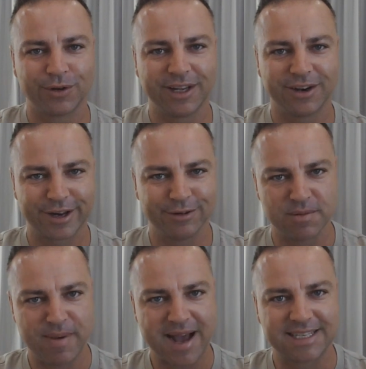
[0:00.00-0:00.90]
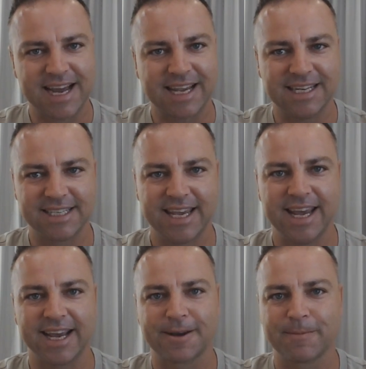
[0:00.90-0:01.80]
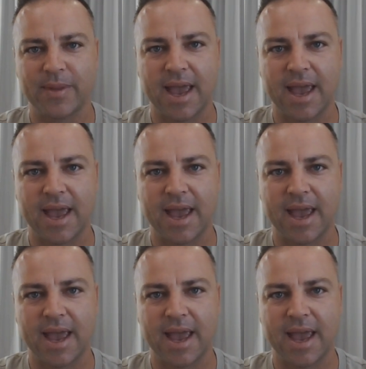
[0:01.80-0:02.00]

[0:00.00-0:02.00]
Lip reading: looking like he was about to take his kick.